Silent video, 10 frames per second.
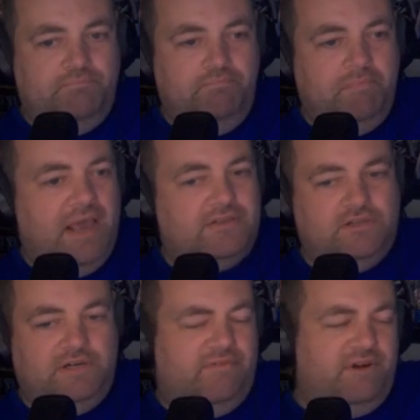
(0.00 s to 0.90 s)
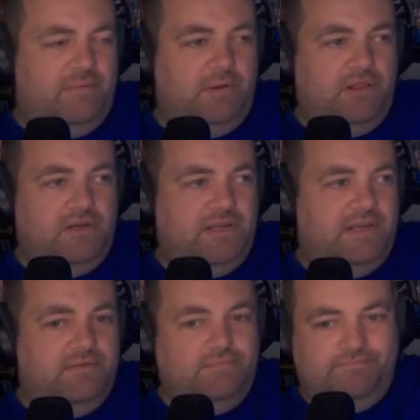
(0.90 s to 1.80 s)
mastered every
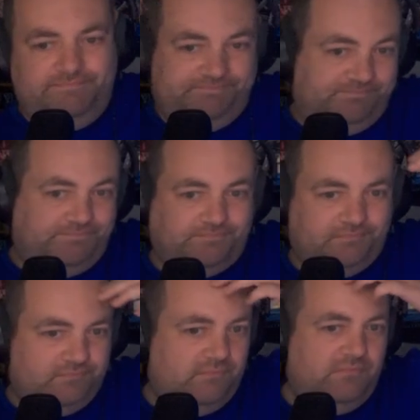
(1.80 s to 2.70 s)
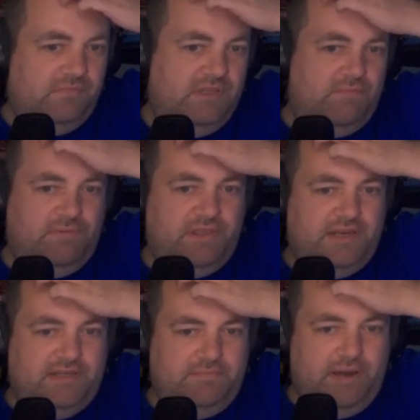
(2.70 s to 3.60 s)
ability. But
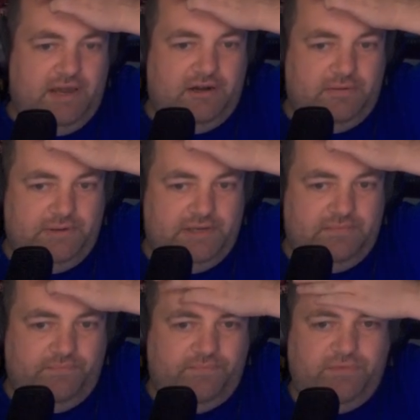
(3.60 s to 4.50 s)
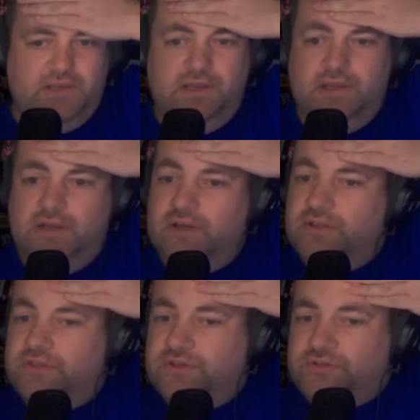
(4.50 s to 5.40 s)
that didn't matter to me.
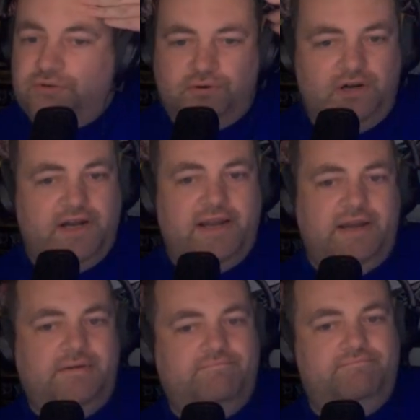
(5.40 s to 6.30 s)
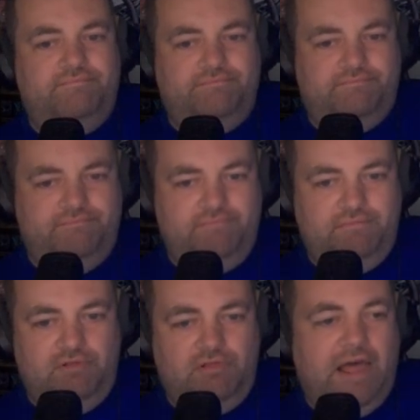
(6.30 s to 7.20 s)
The story
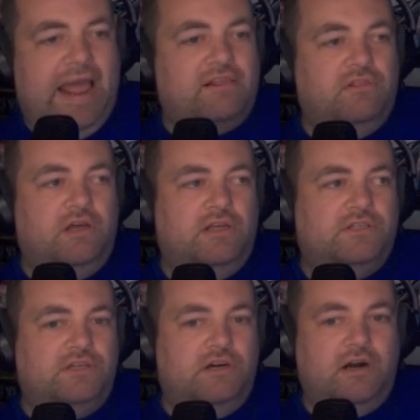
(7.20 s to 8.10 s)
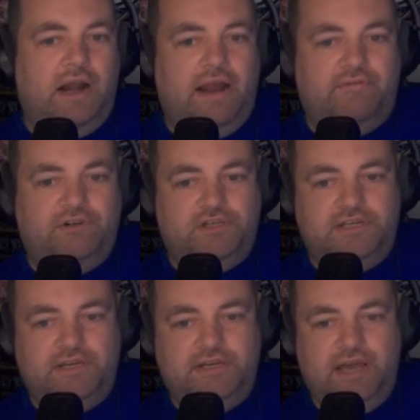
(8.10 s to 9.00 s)
lackluster after
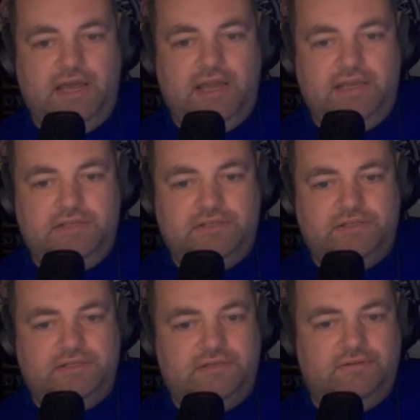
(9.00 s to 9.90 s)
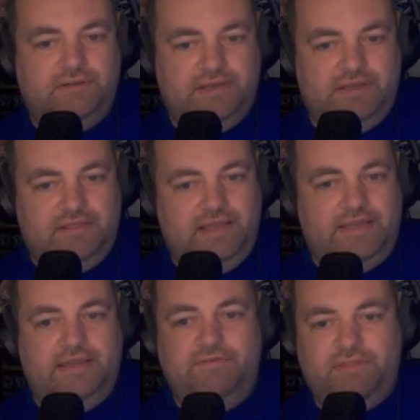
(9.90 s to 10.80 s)
Sid dies.
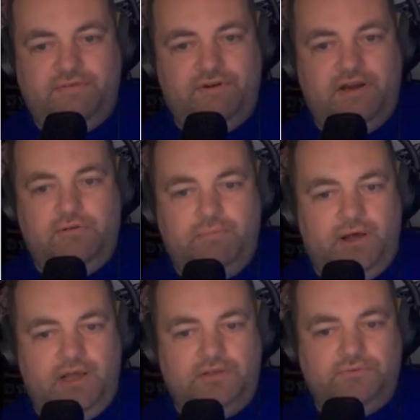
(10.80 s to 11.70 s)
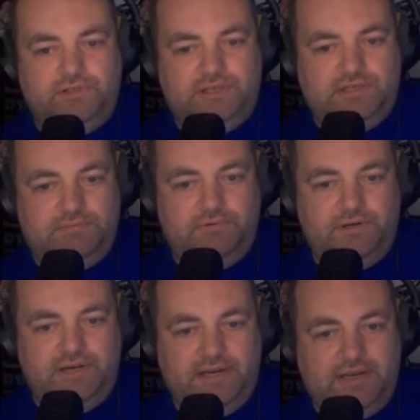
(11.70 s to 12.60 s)
Like, even the final boss was
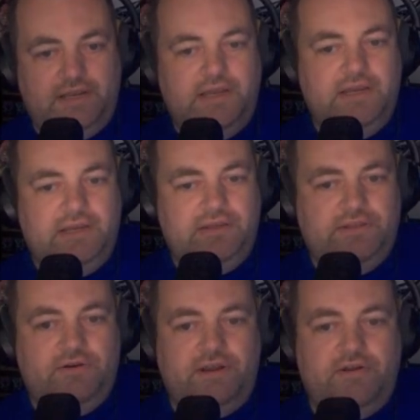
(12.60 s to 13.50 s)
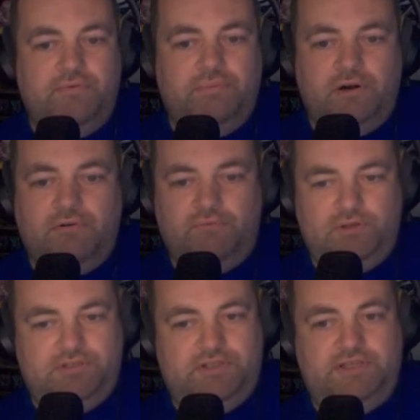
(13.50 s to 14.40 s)
disappointing. The only good part
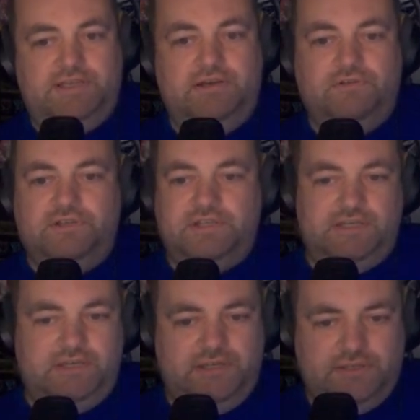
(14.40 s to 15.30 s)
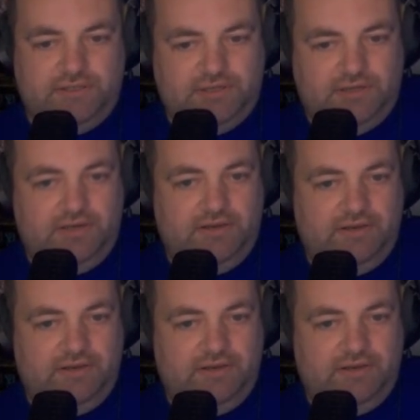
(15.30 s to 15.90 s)
was the DLCs